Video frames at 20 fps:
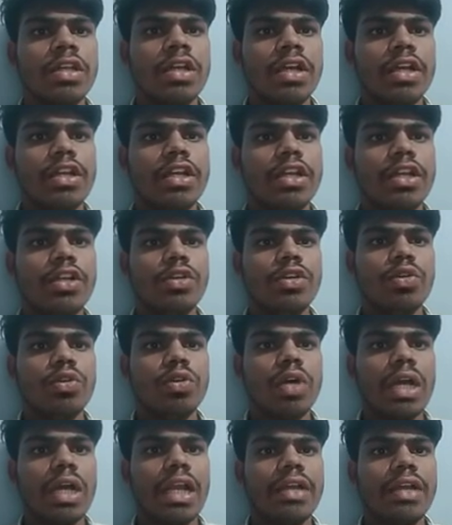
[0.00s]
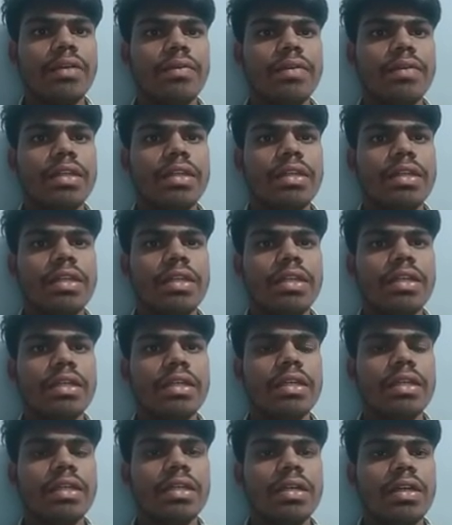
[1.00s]
tend to align with the
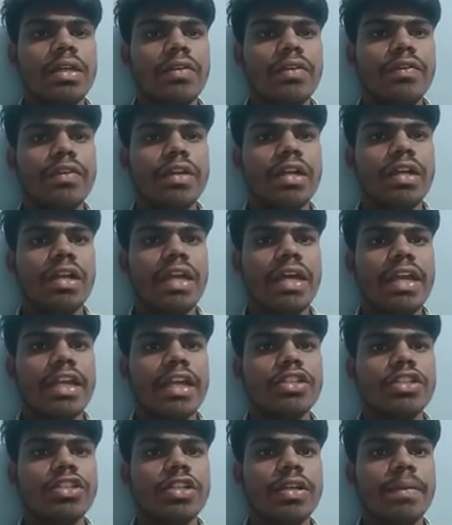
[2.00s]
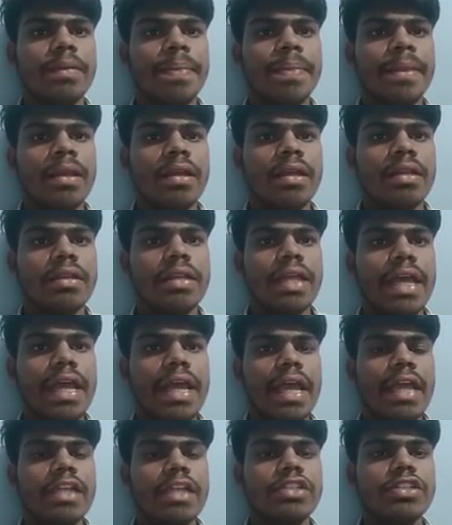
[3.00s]
field direction.
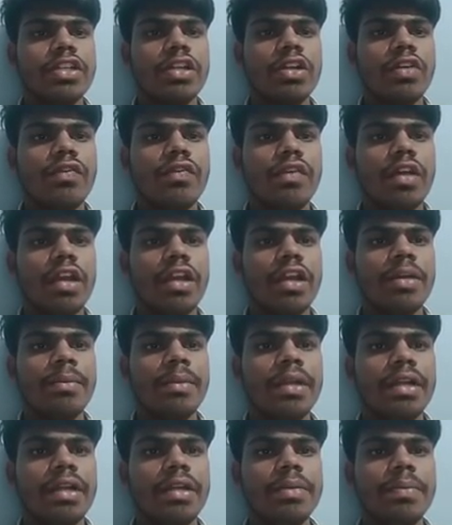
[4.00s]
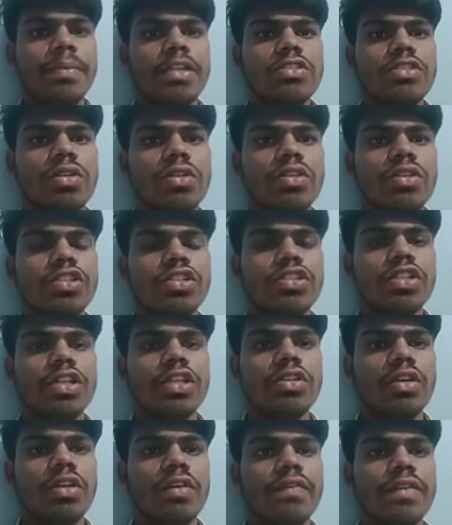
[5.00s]
The extent of alignment depends on the
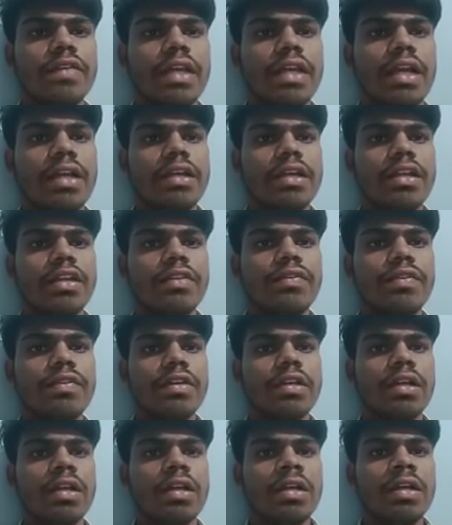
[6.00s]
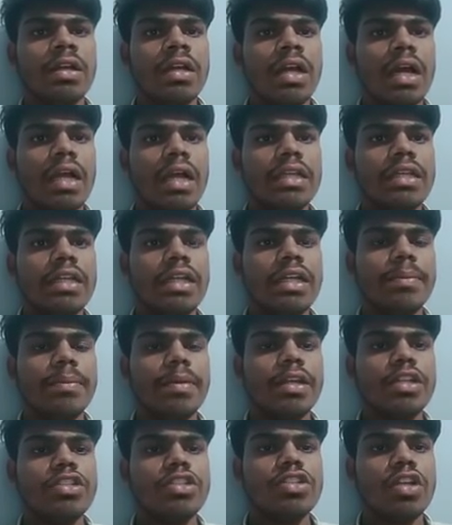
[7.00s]
strength of the electric field and the
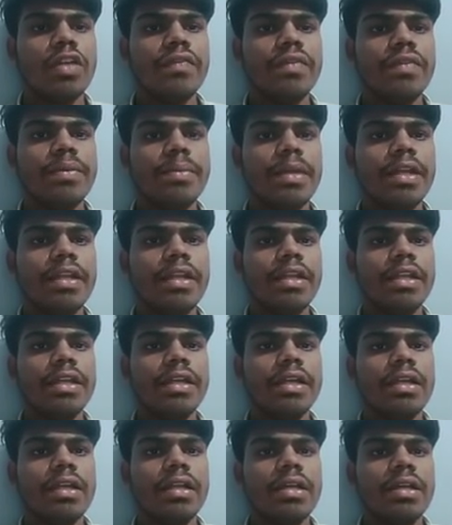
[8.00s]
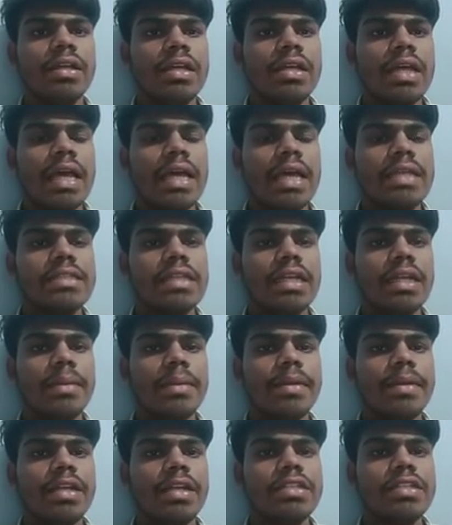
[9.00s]
temperature of the material. As the
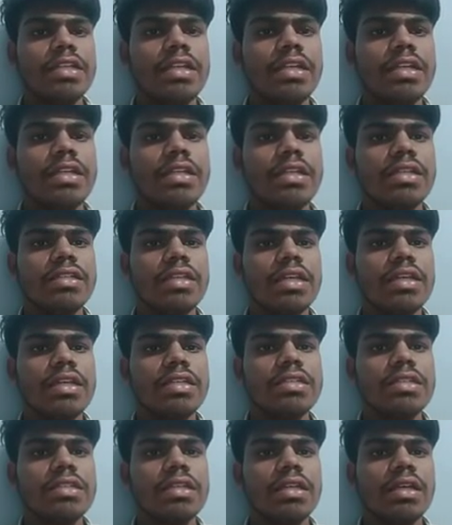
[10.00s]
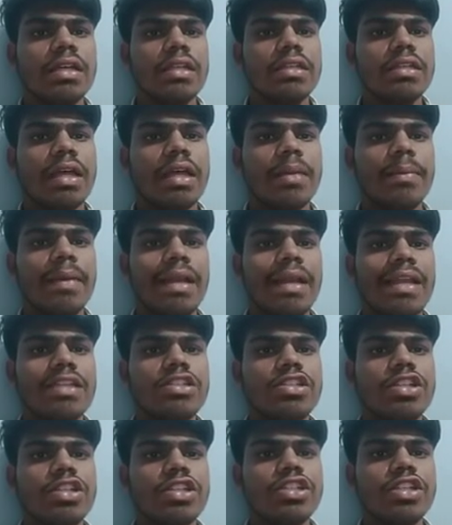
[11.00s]
temperature increases, thermal
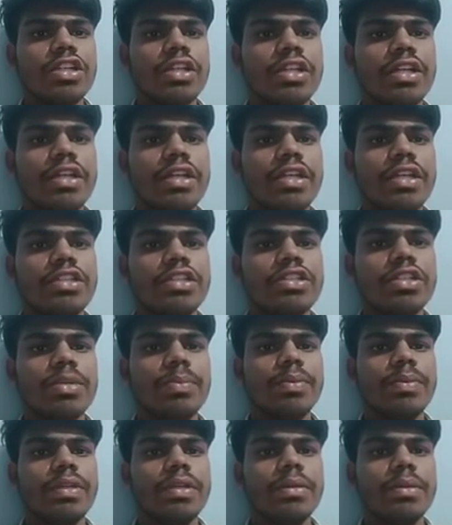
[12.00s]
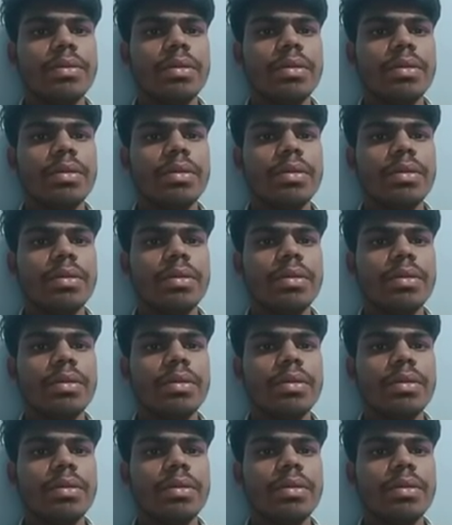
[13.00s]
agitation can disrupt the